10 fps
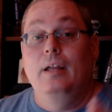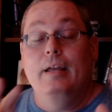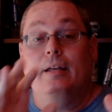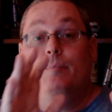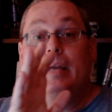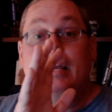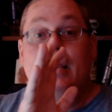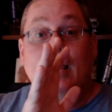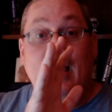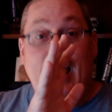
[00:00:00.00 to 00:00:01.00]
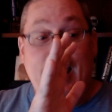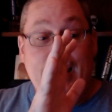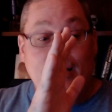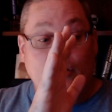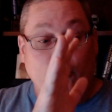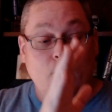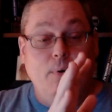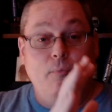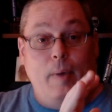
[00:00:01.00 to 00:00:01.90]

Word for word: It could be a group of